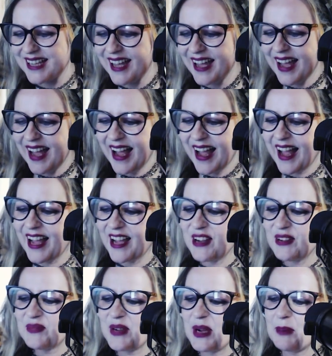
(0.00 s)

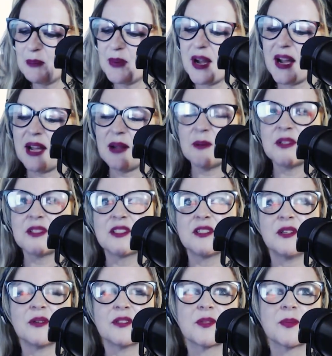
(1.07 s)
But I want to
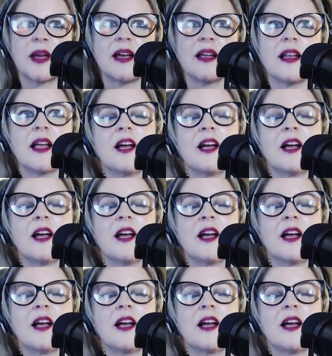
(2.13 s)
know as well,